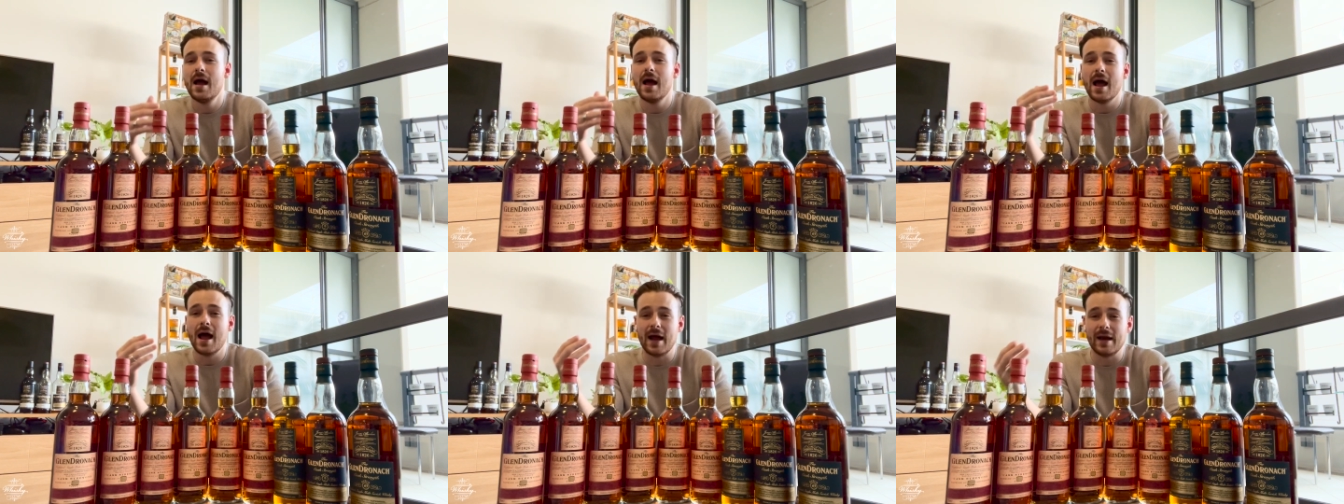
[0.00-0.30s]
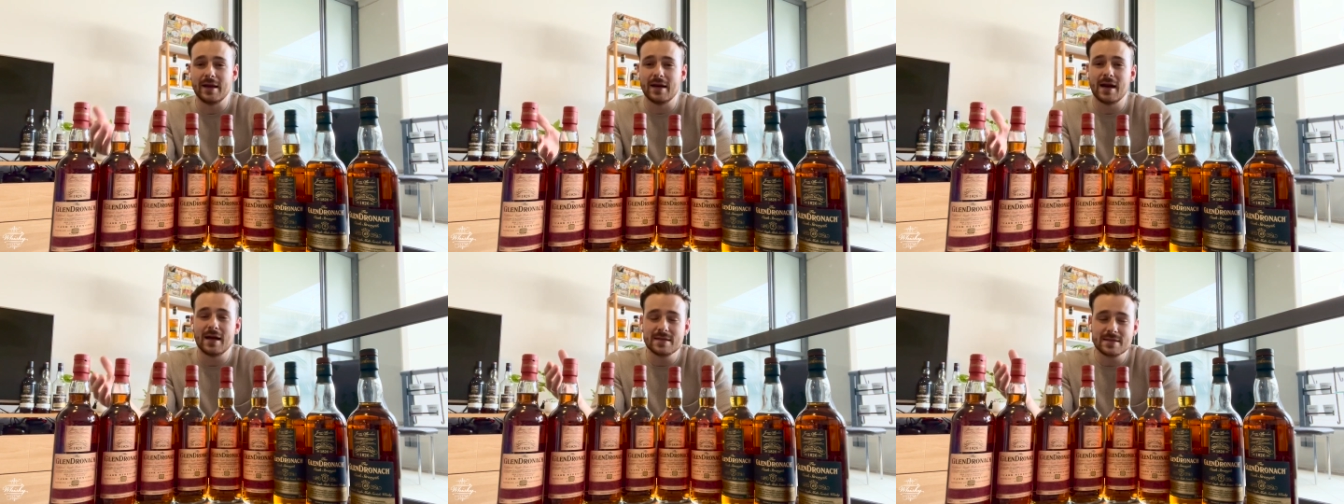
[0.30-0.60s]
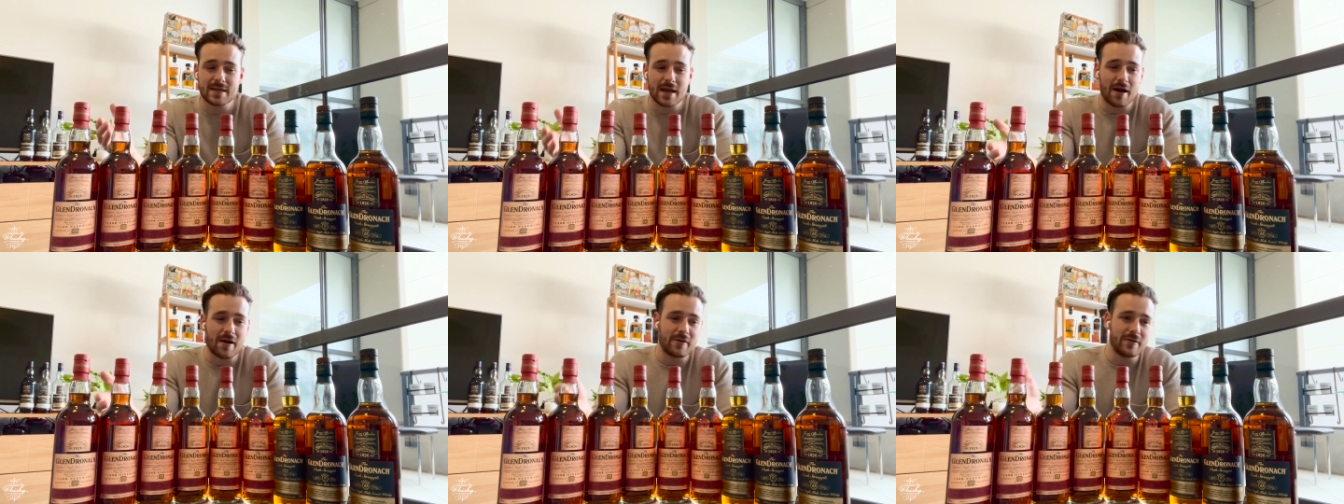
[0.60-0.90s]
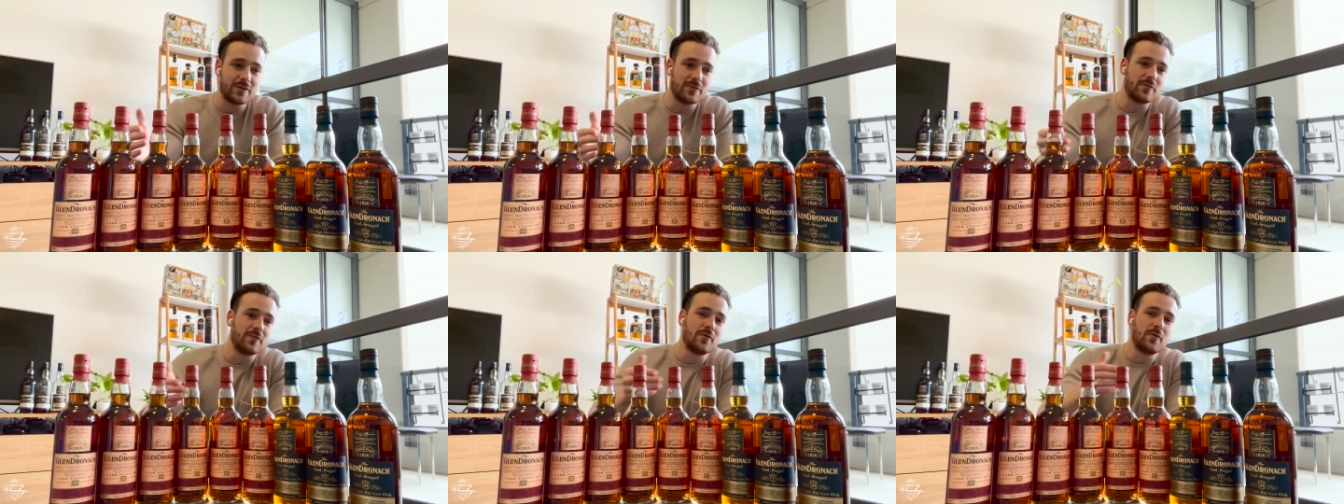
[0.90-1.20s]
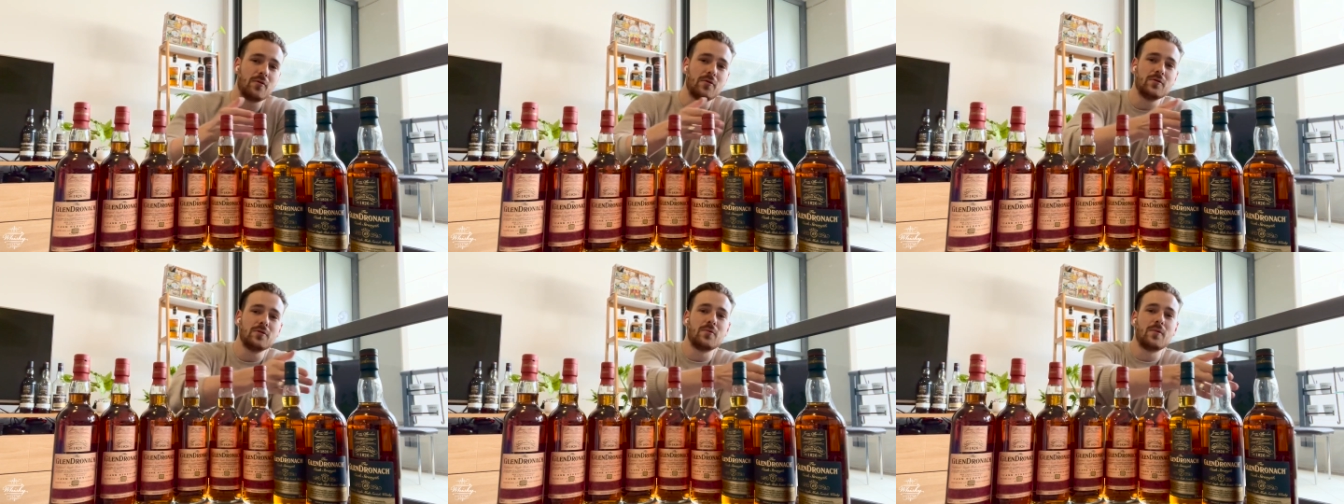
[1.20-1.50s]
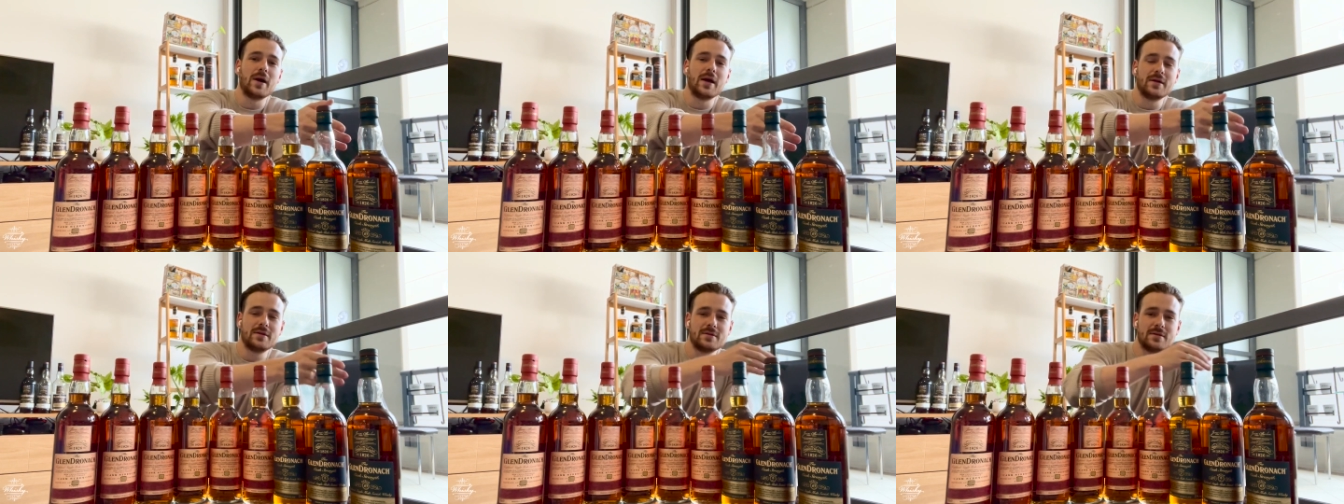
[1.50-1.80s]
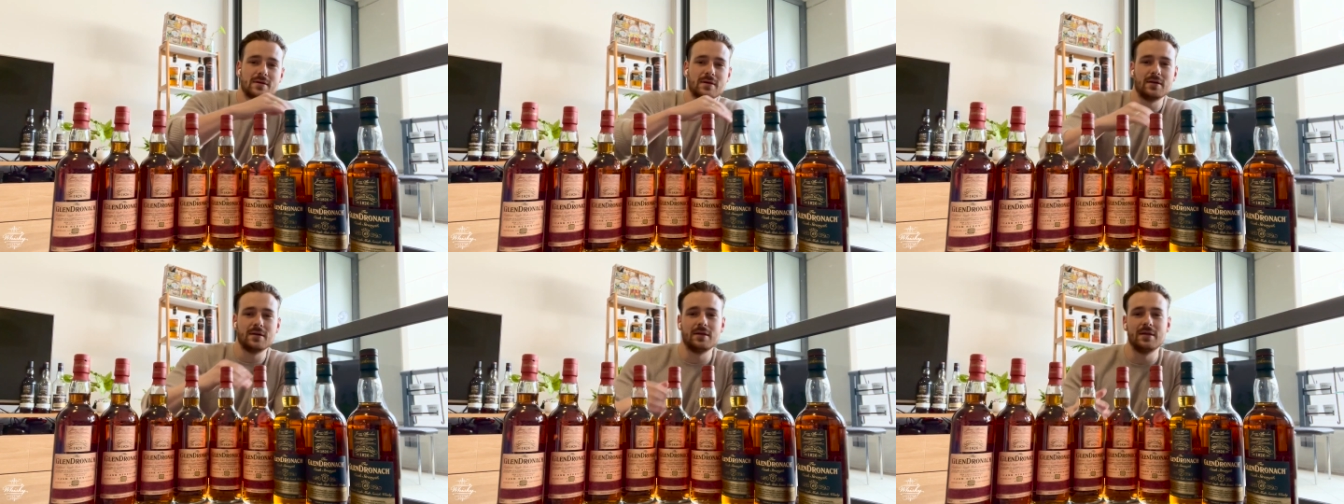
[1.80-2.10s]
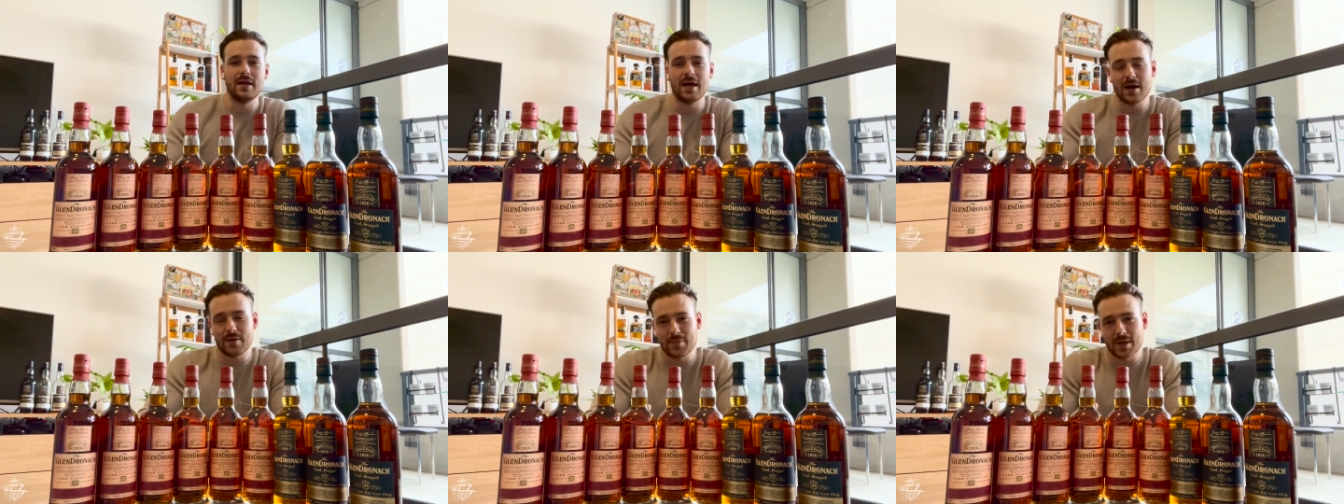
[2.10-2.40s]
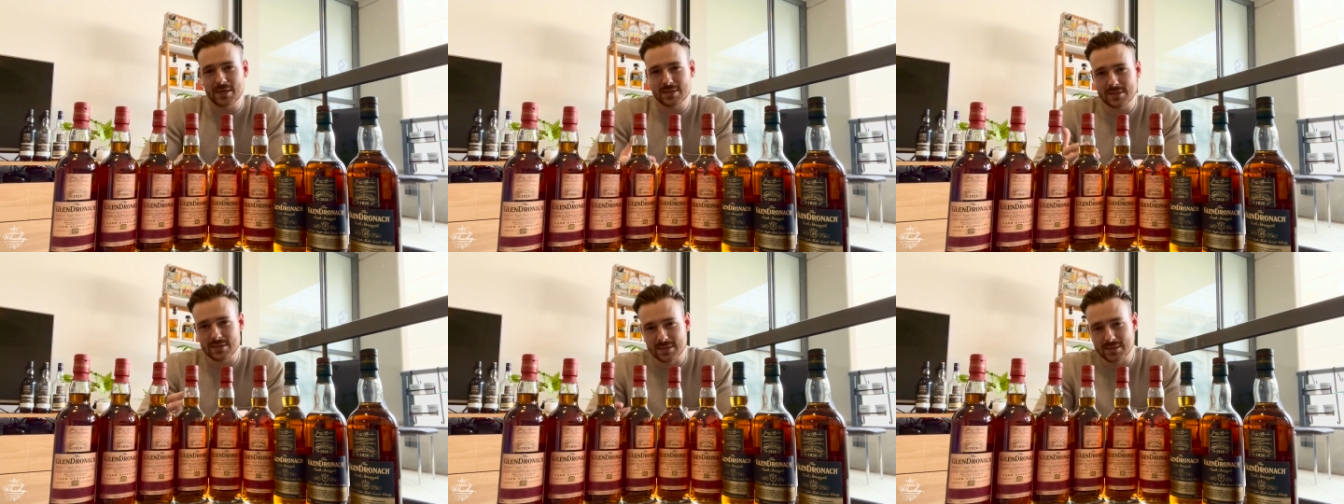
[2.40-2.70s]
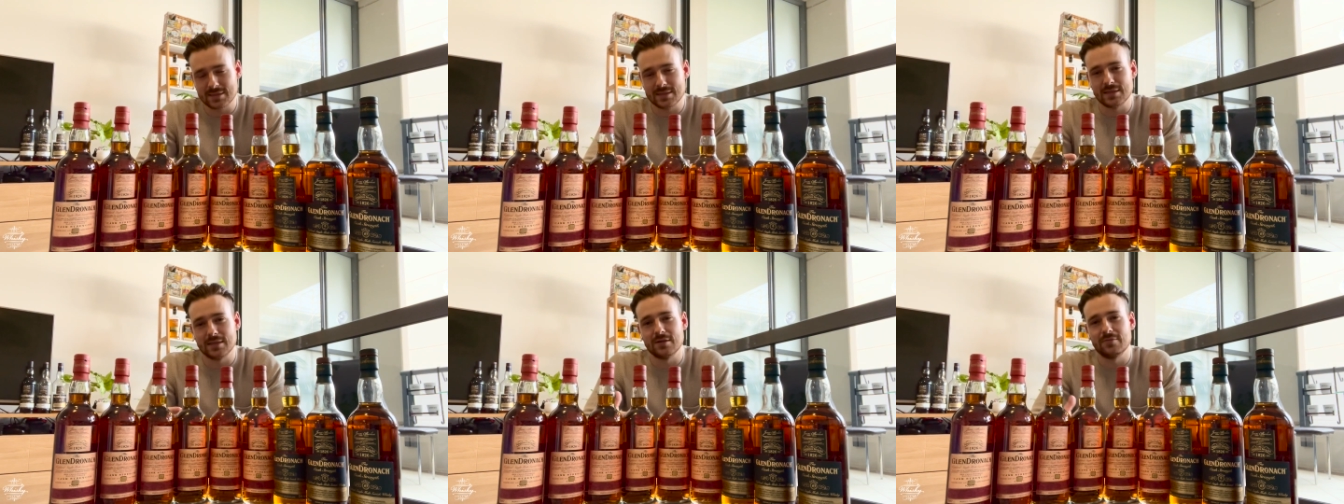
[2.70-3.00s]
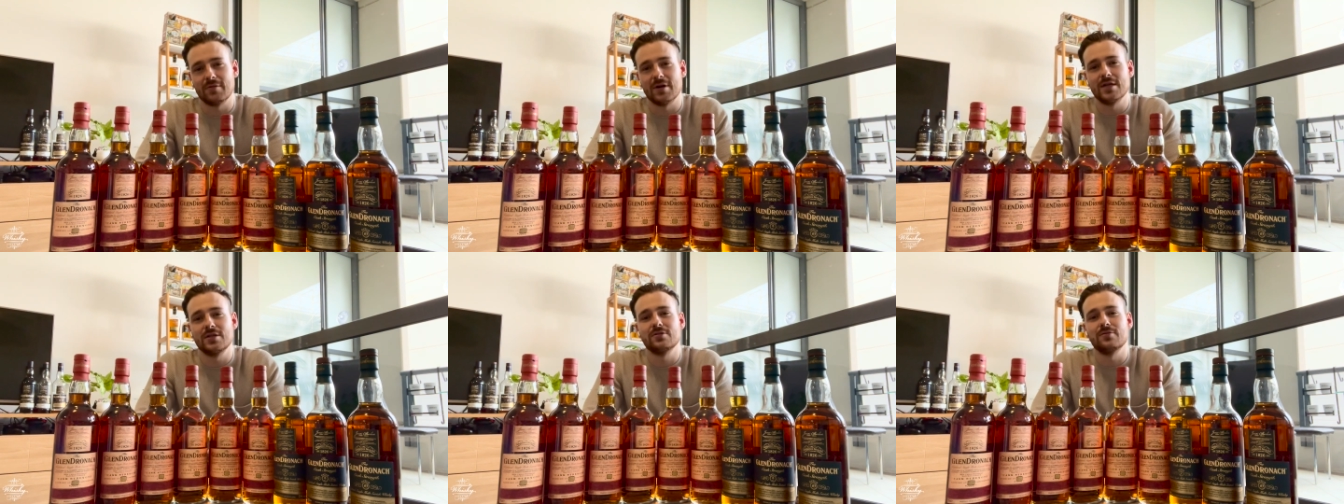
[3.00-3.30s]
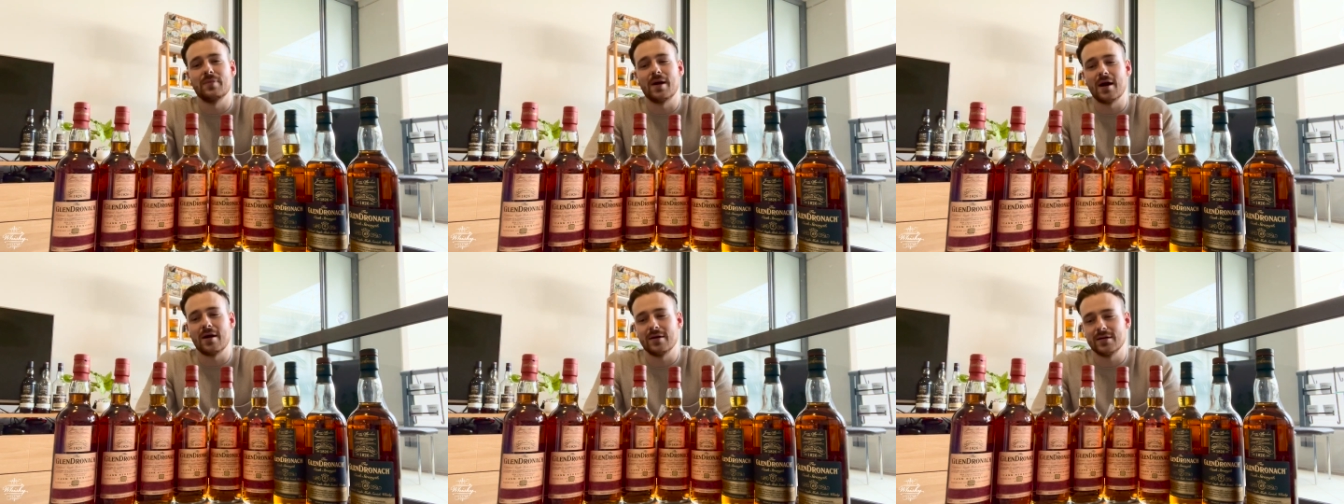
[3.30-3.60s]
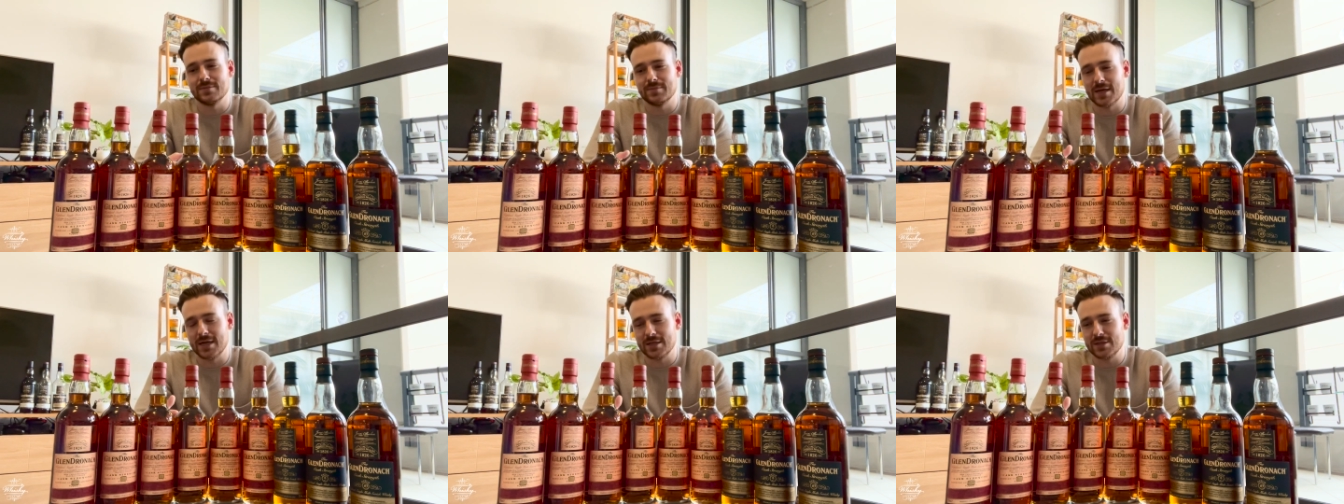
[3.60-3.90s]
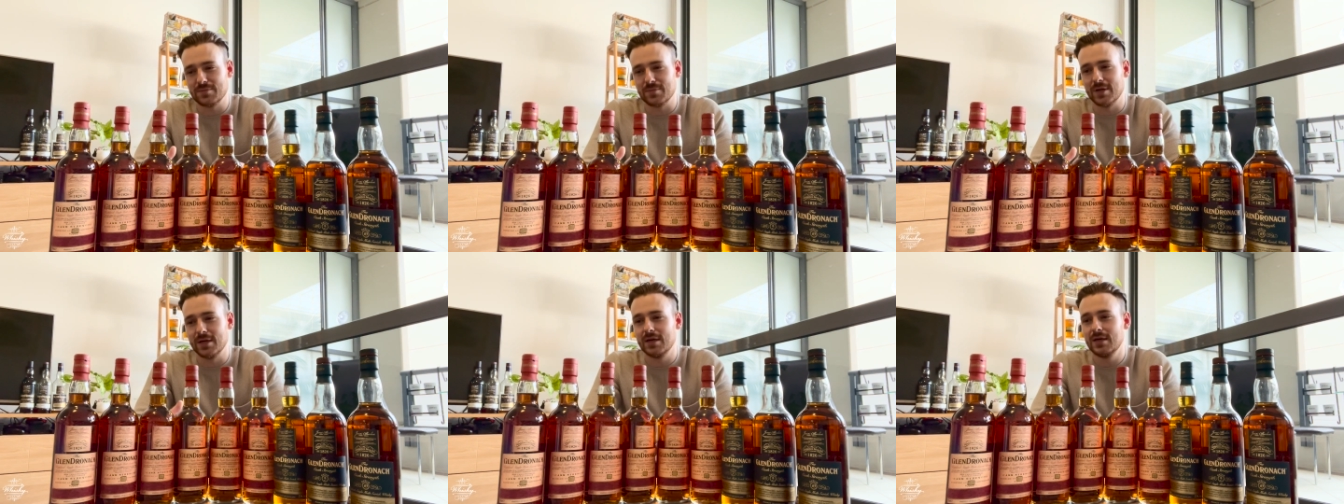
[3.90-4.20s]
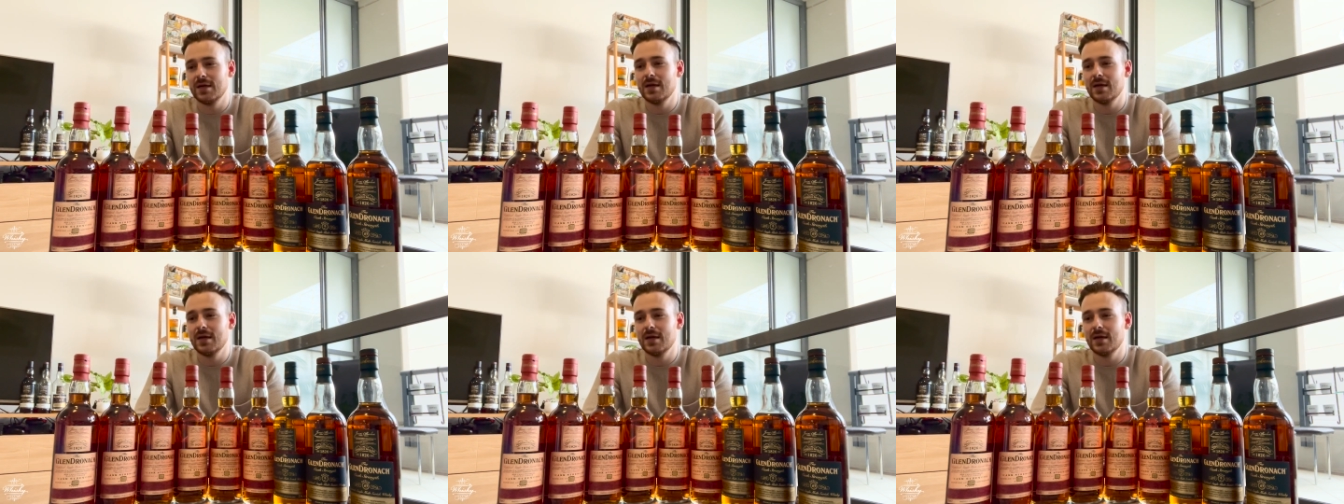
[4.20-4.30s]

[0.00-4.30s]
and it has carried through all the way to now Master Distiller Rachel Barry's management.